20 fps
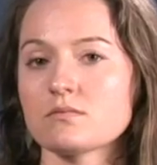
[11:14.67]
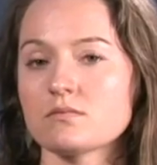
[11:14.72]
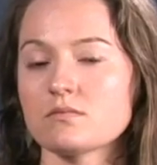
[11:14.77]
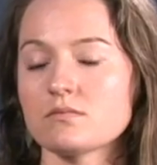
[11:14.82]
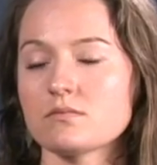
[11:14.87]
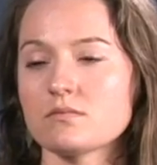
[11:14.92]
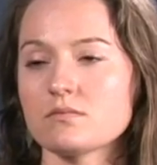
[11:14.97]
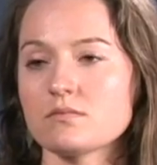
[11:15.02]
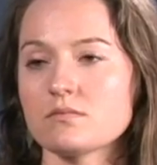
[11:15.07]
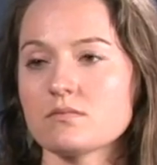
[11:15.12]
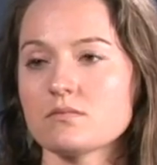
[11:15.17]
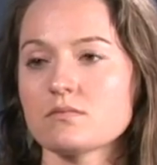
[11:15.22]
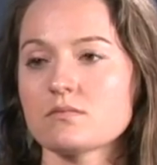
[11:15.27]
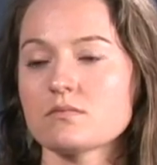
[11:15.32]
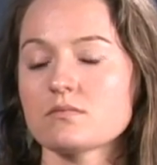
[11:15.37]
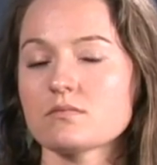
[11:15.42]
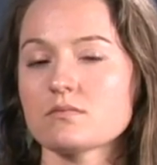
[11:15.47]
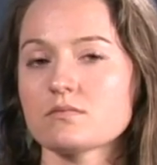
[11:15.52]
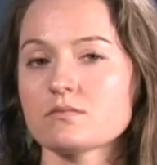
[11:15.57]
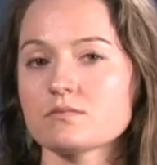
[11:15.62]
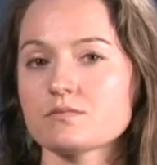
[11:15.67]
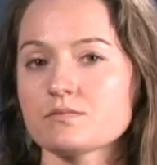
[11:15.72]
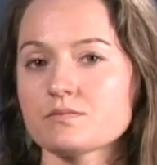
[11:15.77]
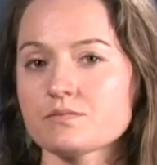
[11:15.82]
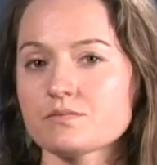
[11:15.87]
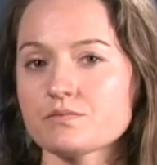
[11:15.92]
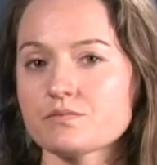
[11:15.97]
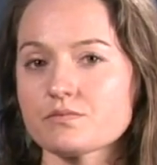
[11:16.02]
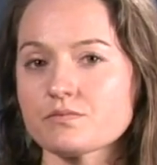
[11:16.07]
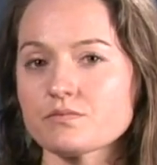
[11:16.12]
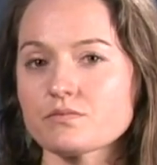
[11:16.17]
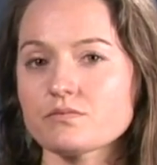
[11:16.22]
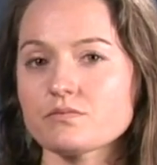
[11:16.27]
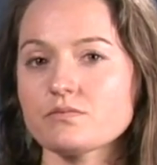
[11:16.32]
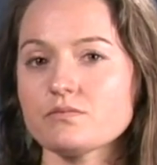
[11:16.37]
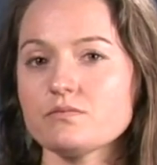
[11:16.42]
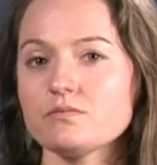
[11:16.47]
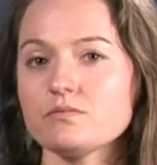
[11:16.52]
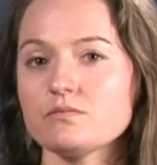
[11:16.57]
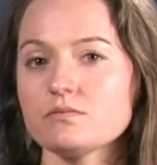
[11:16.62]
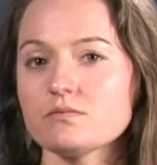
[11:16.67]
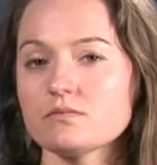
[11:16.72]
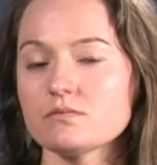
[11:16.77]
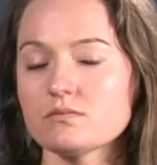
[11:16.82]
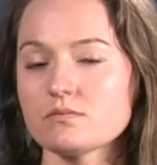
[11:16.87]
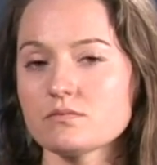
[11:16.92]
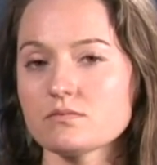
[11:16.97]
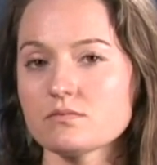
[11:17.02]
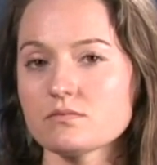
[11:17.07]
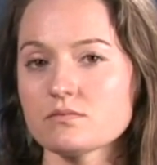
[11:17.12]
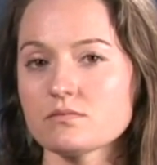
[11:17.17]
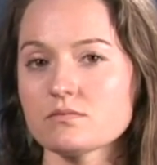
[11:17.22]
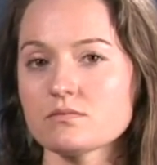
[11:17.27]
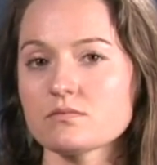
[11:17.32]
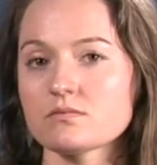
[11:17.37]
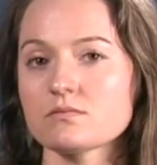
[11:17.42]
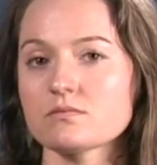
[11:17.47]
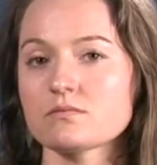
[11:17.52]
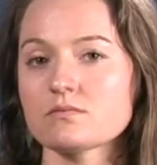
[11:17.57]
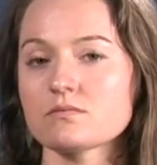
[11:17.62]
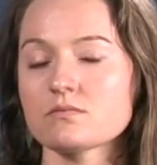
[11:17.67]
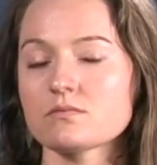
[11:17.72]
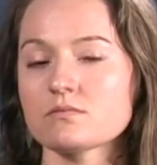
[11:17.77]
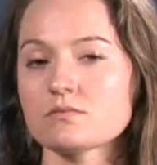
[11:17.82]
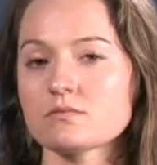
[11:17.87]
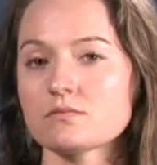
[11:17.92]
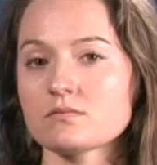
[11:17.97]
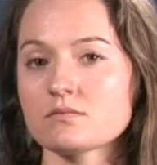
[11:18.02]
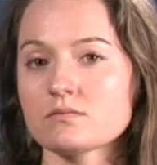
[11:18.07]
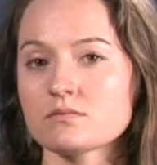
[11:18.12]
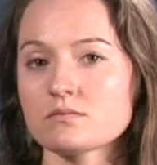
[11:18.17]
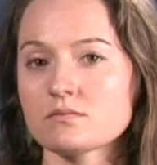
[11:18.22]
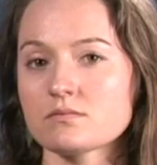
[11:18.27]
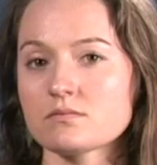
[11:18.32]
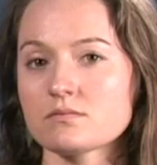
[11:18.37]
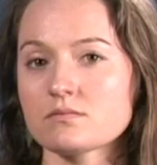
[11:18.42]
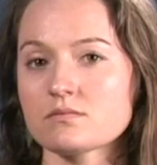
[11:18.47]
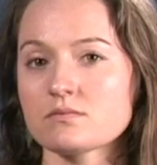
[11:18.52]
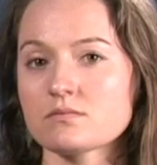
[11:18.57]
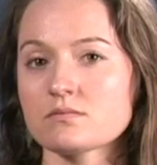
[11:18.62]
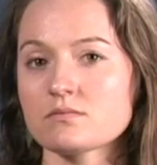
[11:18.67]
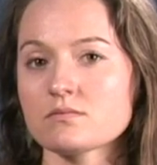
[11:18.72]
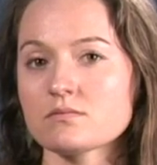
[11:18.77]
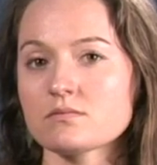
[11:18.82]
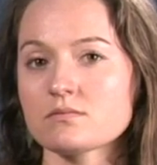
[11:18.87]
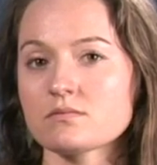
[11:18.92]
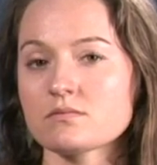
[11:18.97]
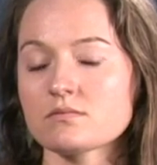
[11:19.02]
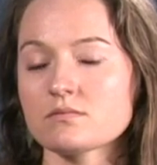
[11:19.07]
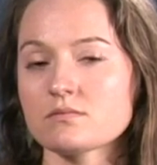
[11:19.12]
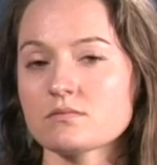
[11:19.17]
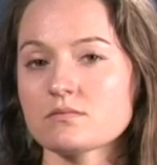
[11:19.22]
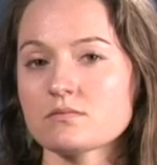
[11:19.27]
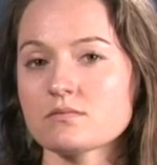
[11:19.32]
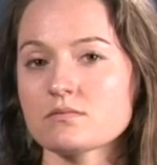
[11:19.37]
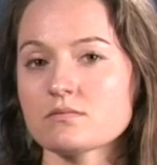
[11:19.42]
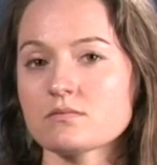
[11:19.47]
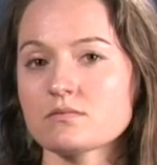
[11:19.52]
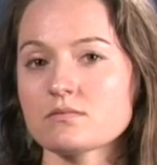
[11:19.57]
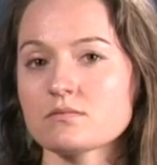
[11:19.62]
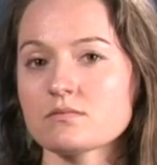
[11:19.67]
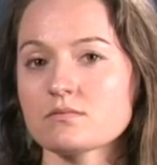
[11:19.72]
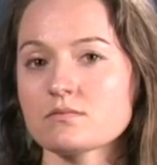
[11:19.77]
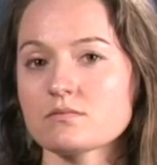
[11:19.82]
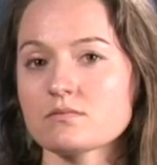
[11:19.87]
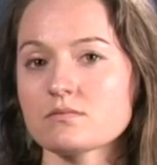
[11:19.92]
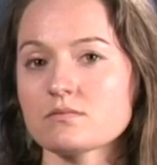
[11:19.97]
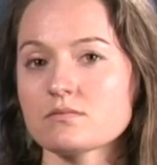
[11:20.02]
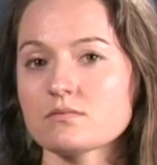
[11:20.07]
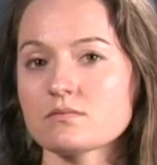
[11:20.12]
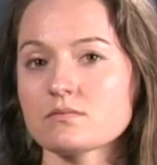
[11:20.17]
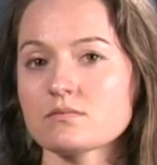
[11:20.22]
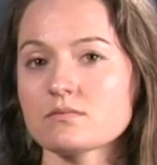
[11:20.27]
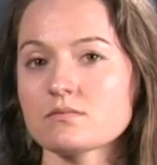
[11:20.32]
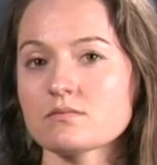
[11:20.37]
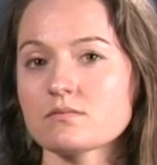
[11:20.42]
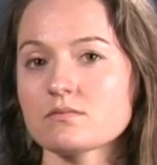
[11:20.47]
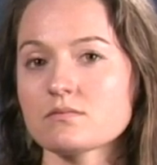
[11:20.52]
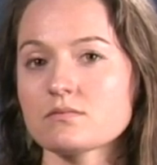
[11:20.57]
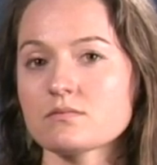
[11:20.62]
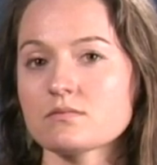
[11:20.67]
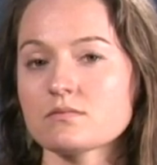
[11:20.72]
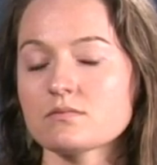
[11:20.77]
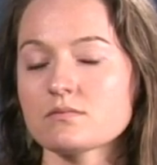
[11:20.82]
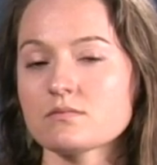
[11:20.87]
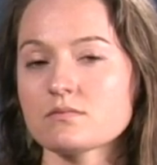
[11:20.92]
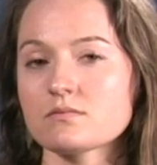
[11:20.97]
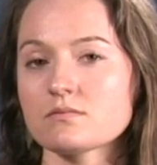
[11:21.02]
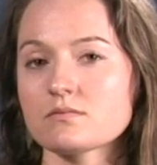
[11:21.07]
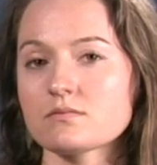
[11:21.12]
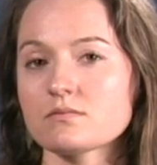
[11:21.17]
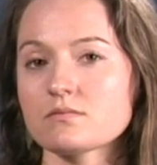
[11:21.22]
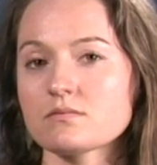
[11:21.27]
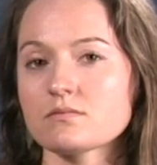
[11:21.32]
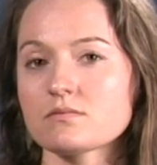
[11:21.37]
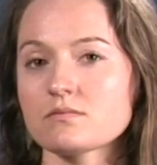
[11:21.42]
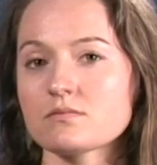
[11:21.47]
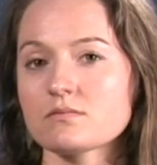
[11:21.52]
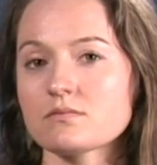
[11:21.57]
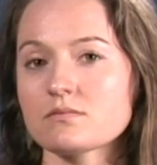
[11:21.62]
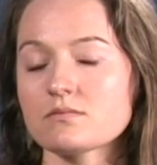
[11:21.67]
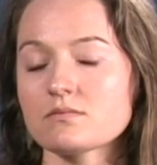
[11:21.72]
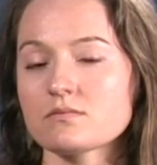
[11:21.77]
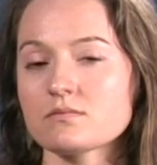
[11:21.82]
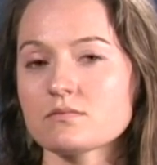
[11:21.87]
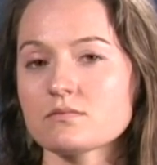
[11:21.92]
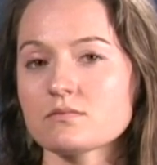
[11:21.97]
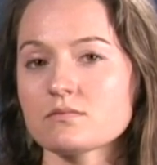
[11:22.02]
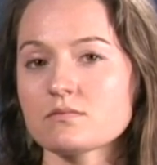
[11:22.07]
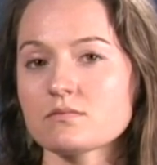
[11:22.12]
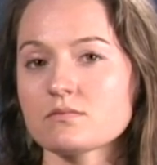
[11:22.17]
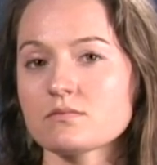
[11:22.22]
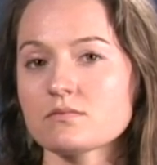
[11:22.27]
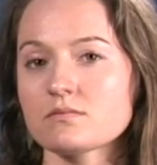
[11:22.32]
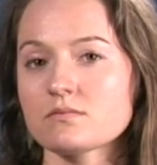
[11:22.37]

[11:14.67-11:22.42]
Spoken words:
(not speaking)